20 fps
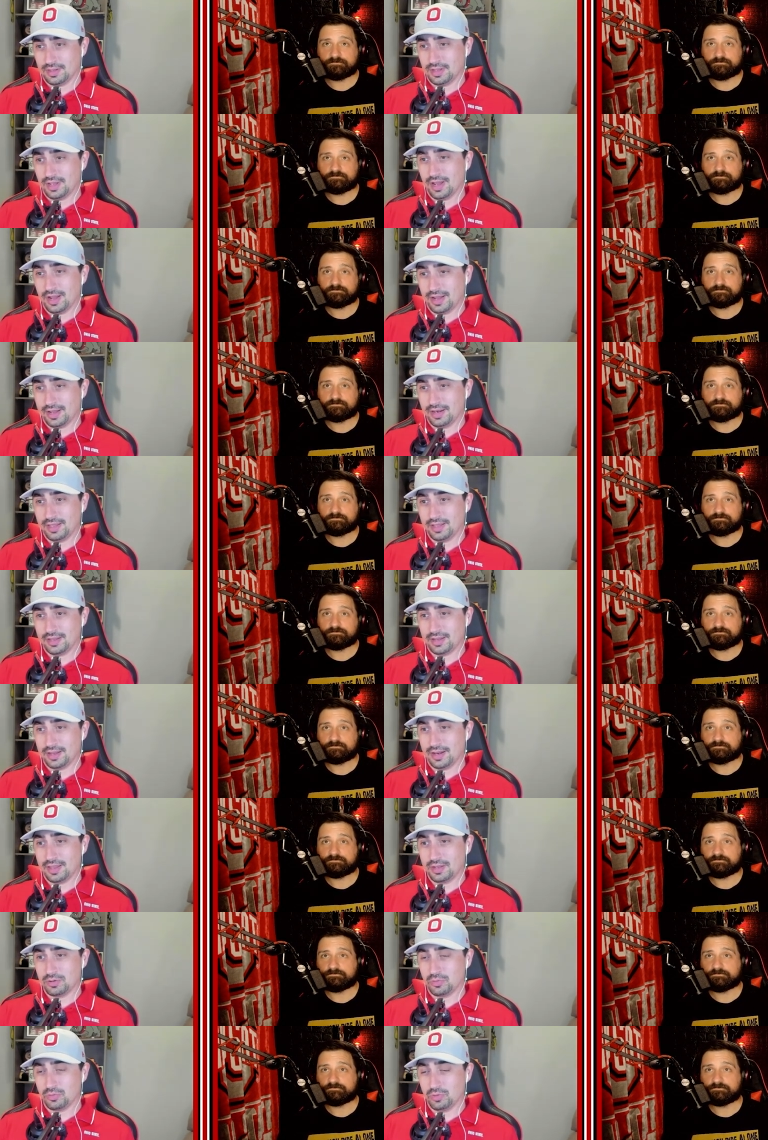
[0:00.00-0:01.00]
Speaker 1: Yeah, I like
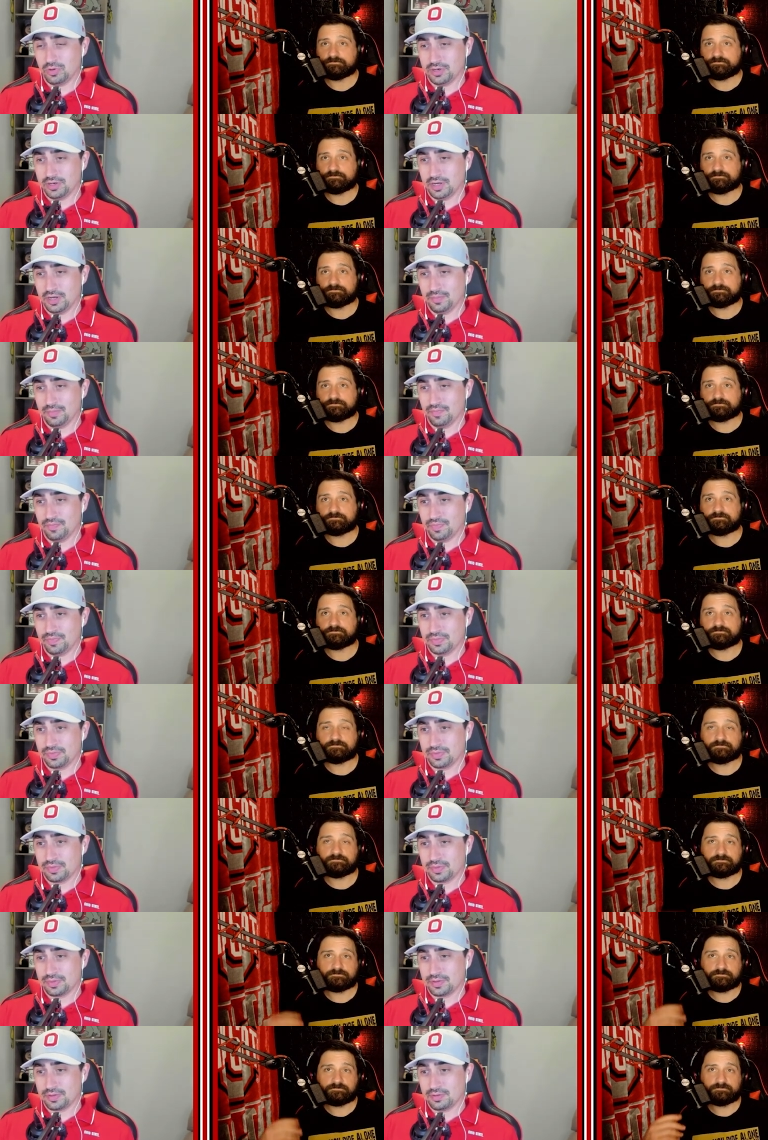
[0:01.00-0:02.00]
I like what um
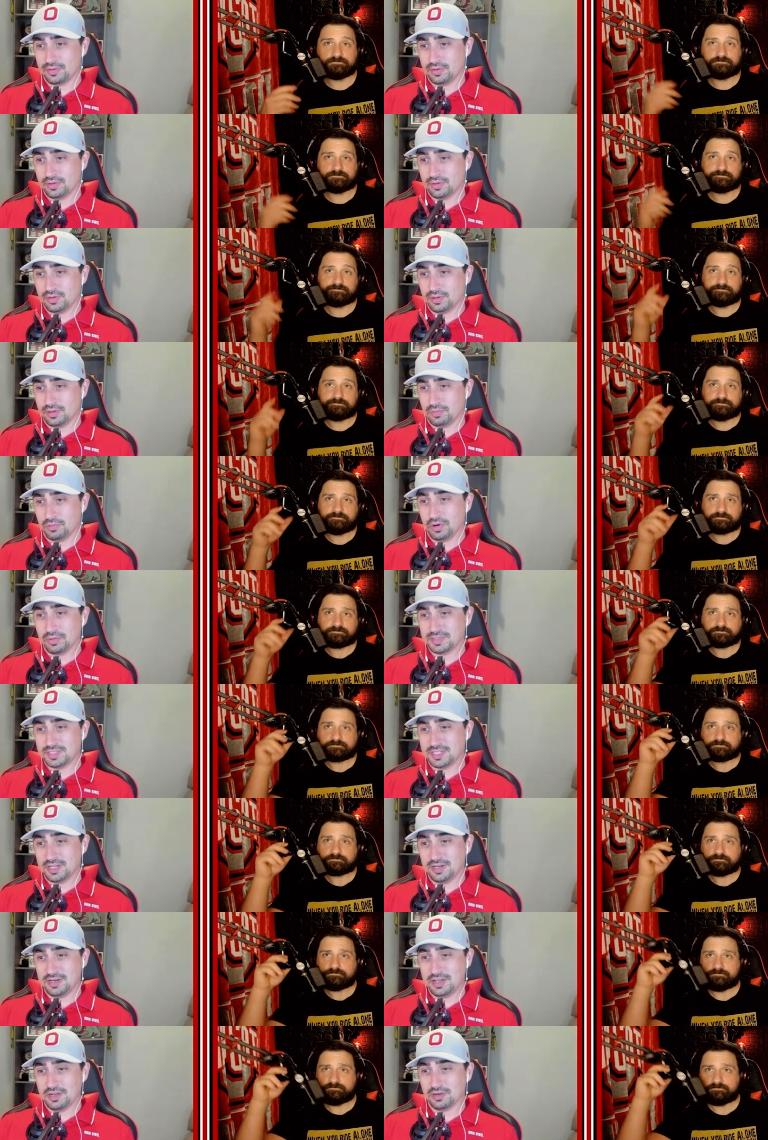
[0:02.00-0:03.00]
what
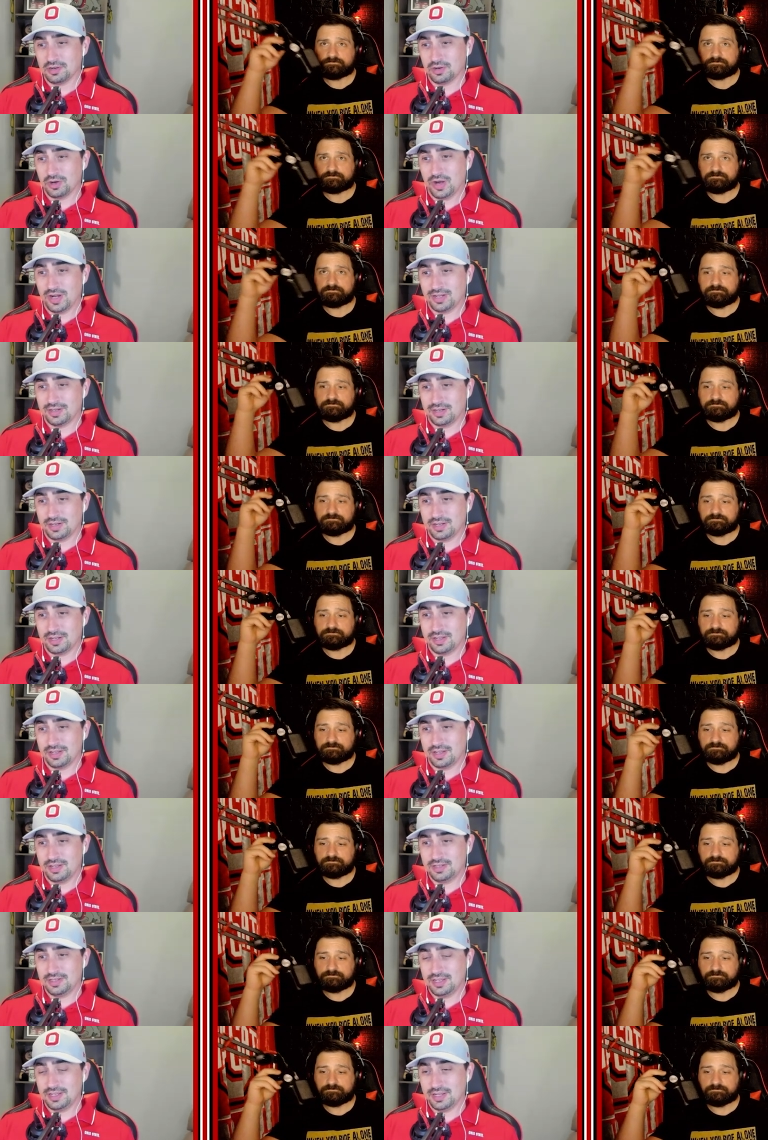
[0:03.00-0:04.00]
I'm seeing here. Uh,
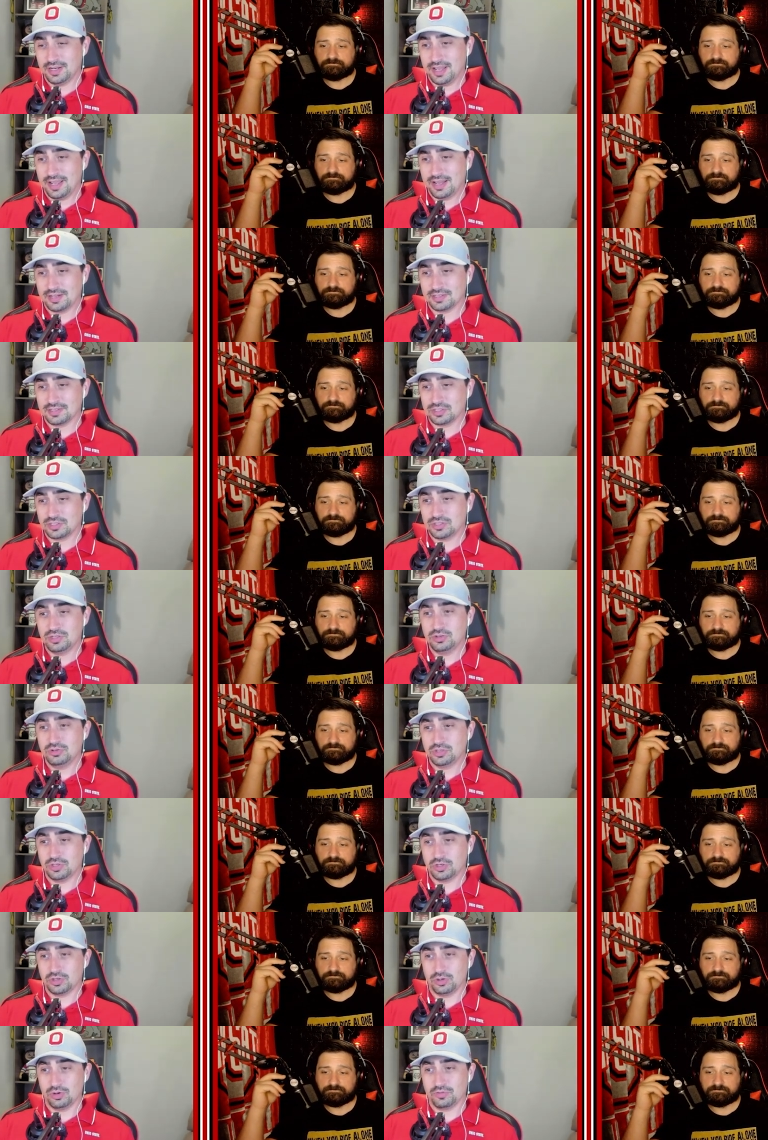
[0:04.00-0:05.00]
Indiana has
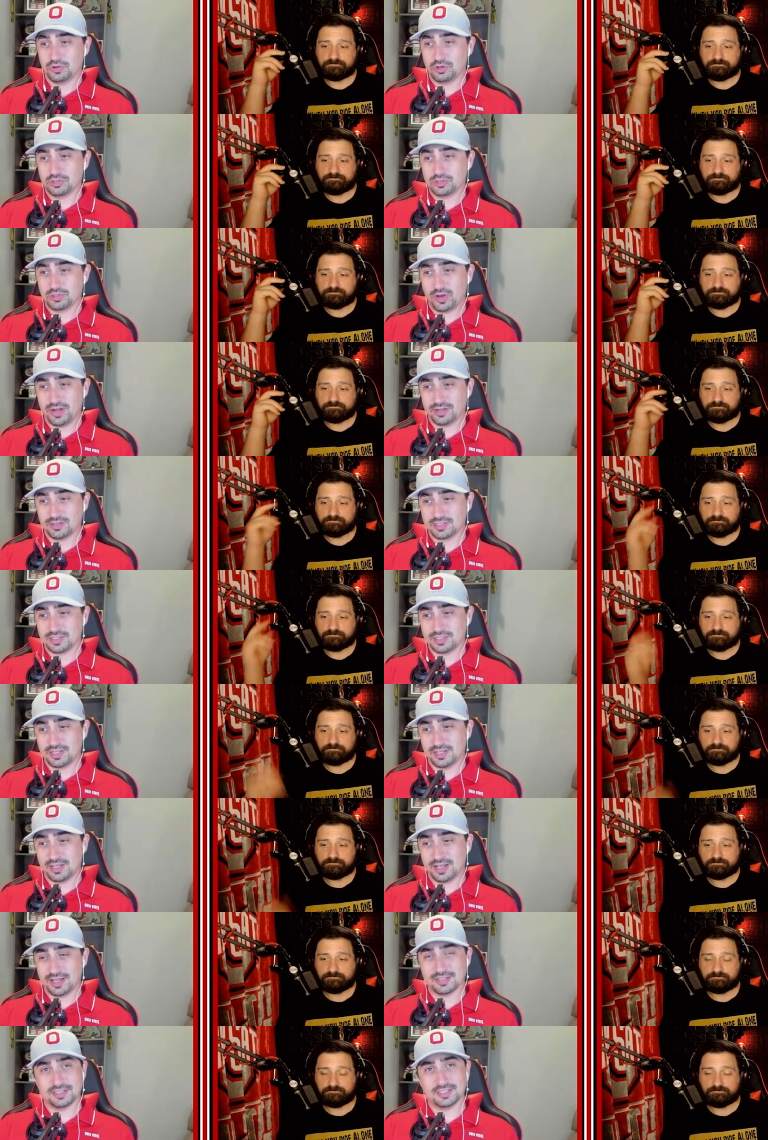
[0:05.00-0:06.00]
two turnovers. Ohio
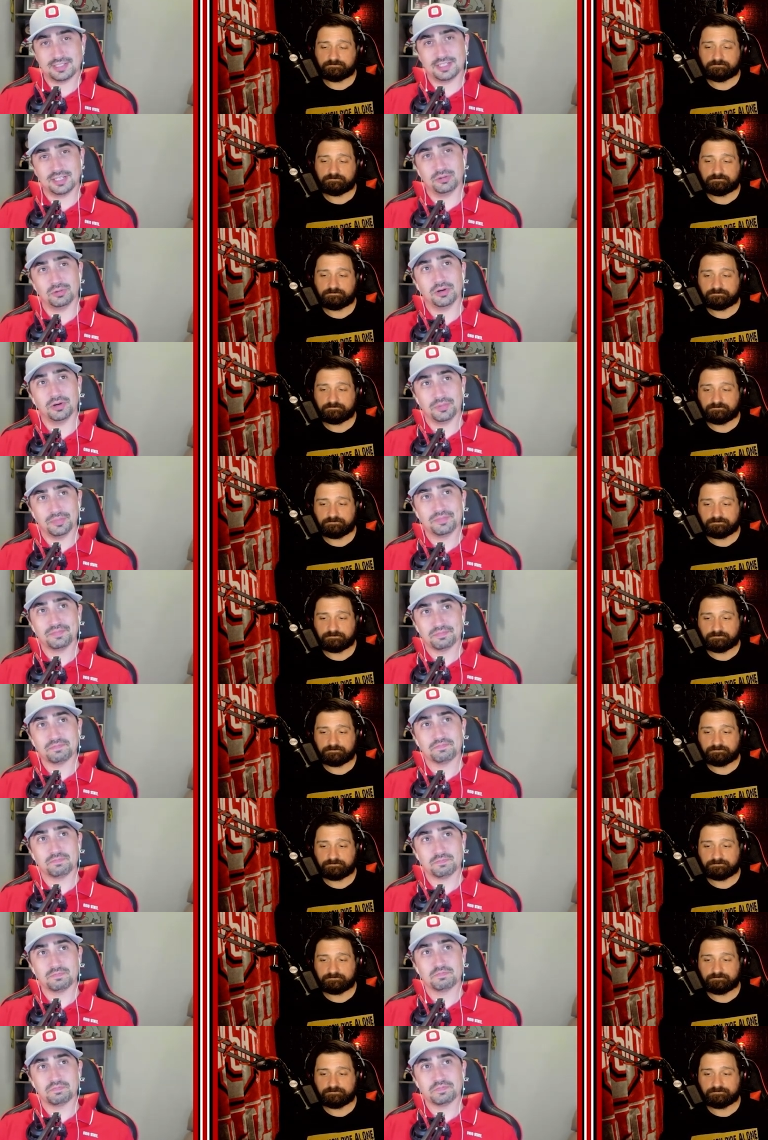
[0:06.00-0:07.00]
State has zero,
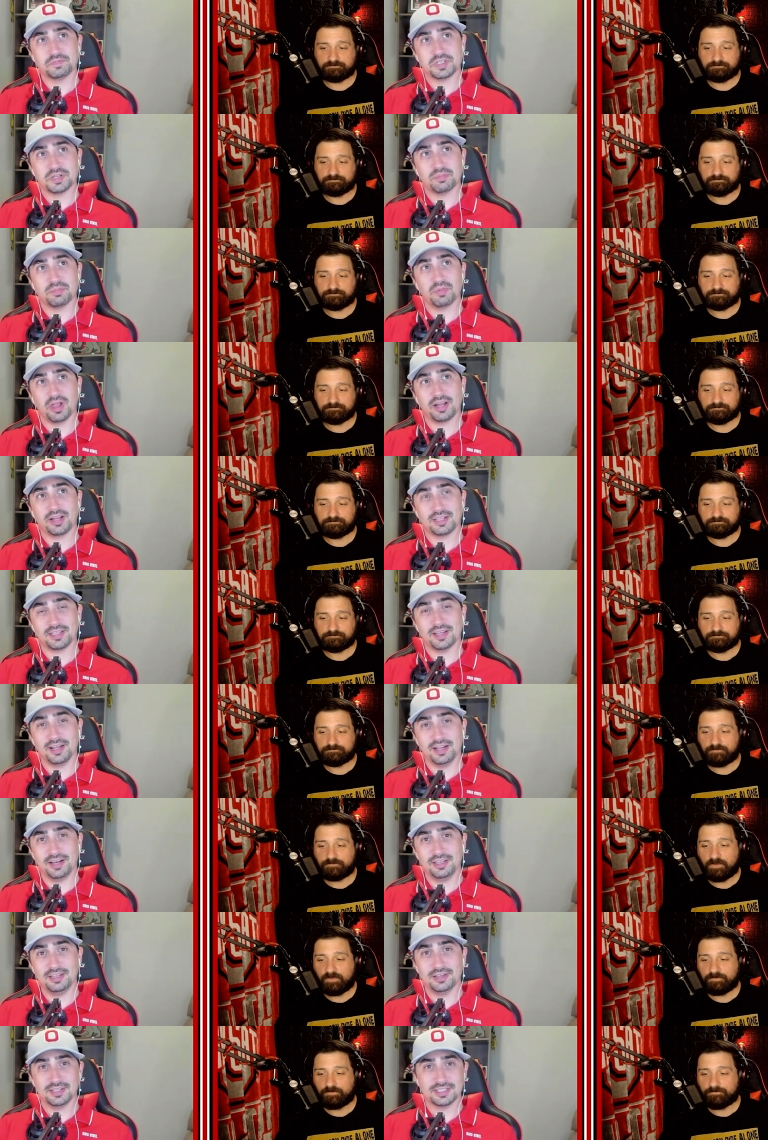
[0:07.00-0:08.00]
something like
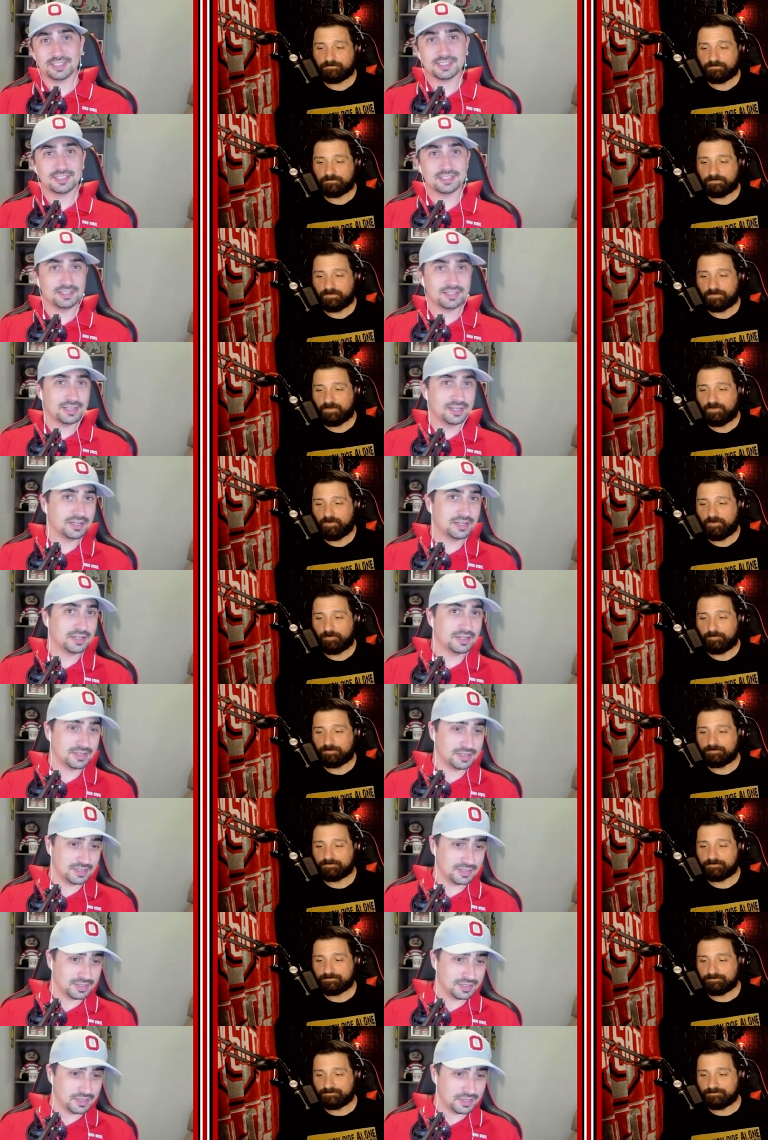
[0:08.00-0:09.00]
that. Yes. Homer.